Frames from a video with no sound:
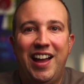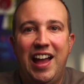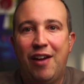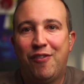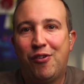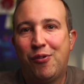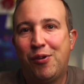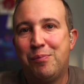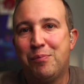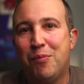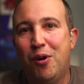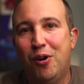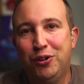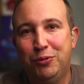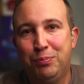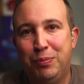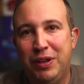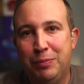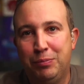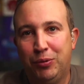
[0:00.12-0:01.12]
Hey everyone,
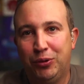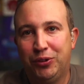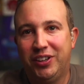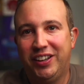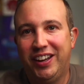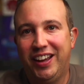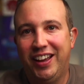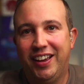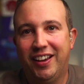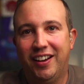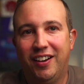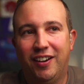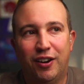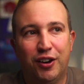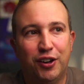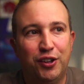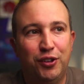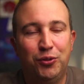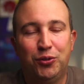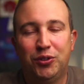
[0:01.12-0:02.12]
most people today
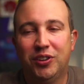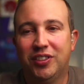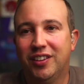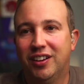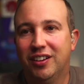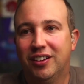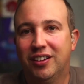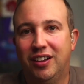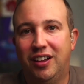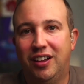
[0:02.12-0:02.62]
are using their